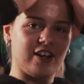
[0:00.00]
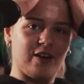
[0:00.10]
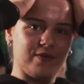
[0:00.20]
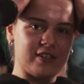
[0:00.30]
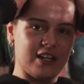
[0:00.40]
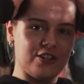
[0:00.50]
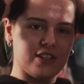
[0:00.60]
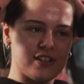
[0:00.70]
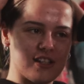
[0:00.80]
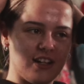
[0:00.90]
and
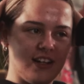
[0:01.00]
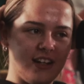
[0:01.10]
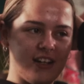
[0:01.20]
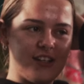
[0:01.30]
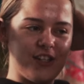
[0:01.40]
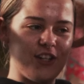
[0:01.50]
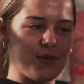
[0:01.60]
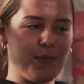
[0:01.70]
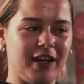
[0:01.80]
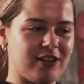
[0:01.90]
conversations. So you
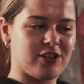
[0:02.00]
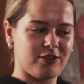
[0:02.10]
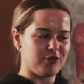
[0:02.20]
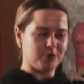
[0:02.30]
just pick stuff